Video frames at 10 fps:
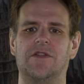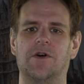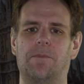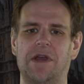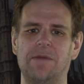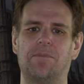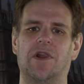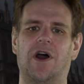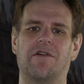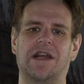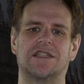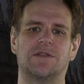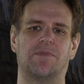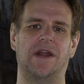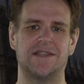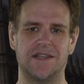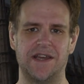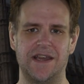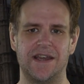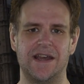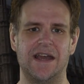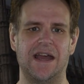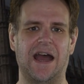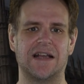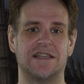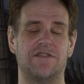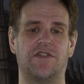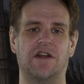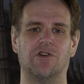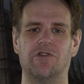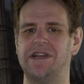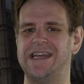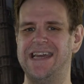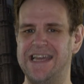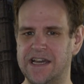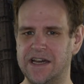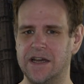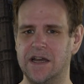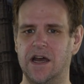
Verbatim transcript: that people are expressing it as if they're already here,